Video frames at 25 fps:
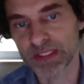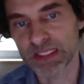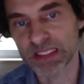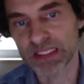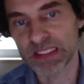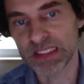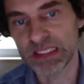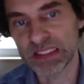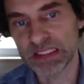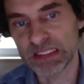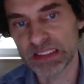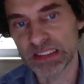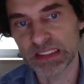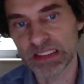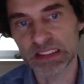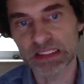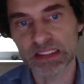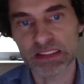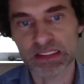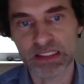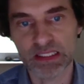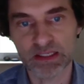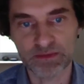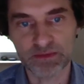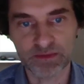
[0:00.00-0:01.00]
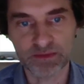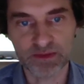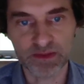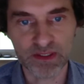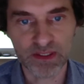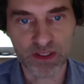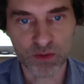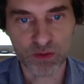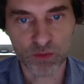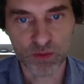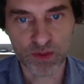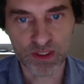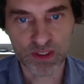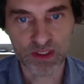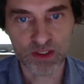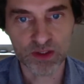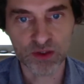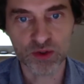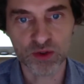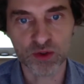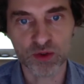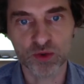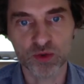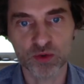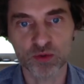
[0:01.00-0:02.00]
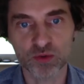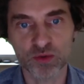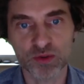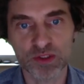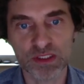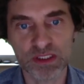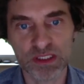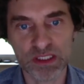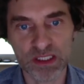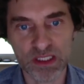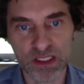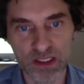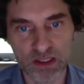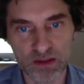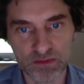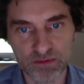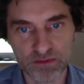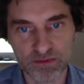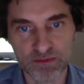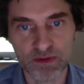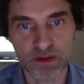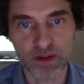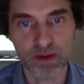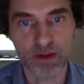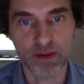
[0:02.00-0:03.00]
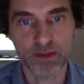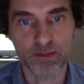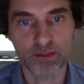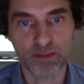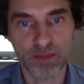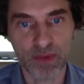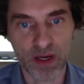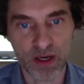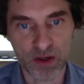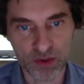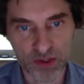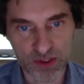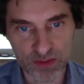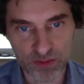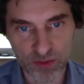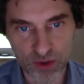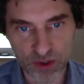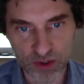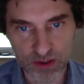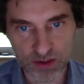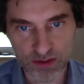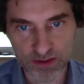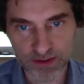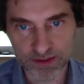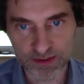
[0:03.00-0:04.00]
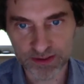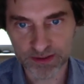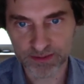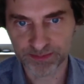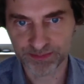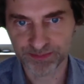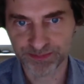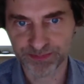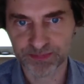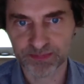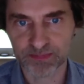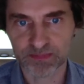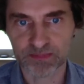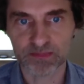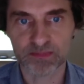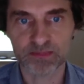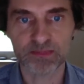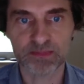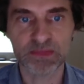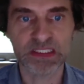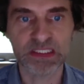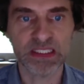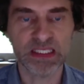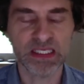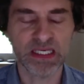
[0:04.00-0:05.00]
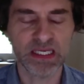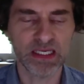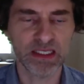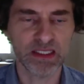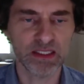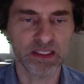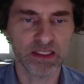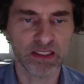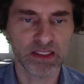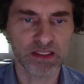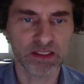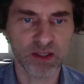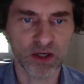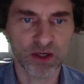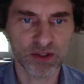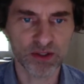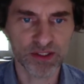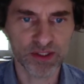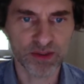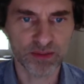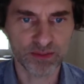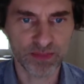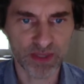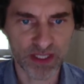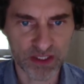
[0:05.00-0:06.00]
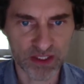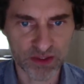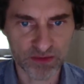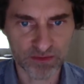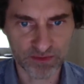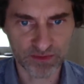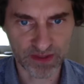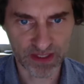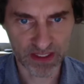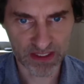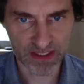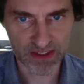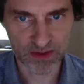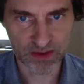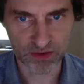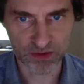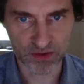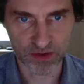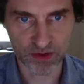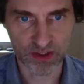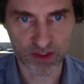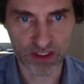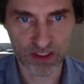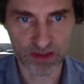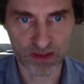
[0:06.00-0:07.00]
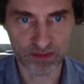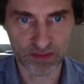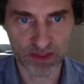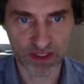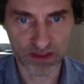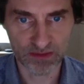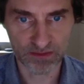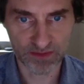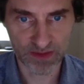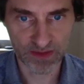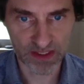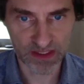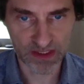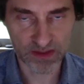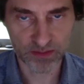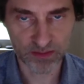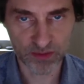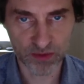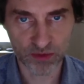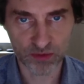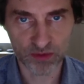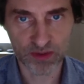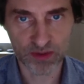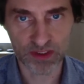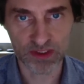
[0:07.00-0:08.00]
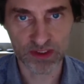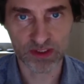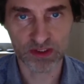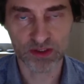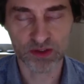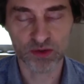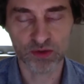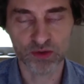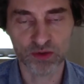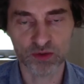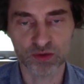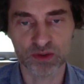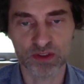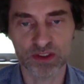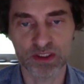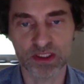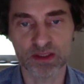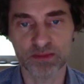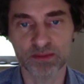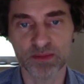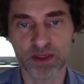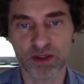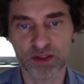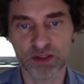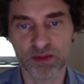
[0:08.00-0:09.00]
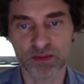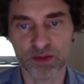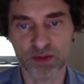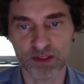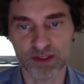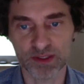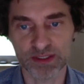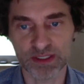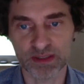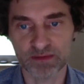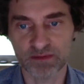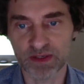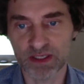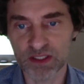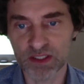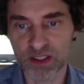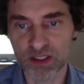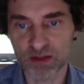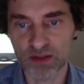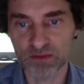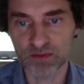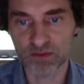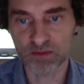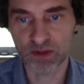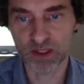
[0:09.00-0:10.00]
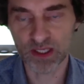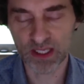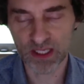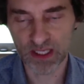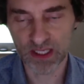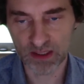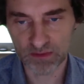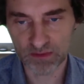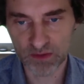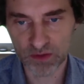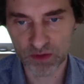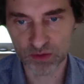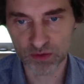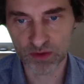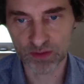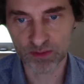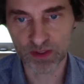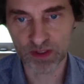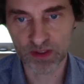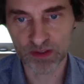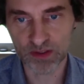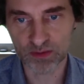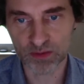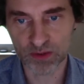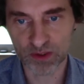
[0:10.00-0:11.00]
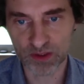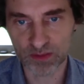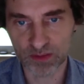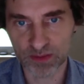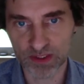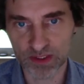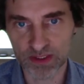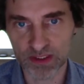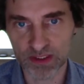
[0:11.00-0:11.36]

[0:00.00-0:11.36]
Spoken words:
it is definitely a way to save mouse models. And it is also much faster. You can make faster progress than mouse models. Eventually, we'll have to do a mouse model, but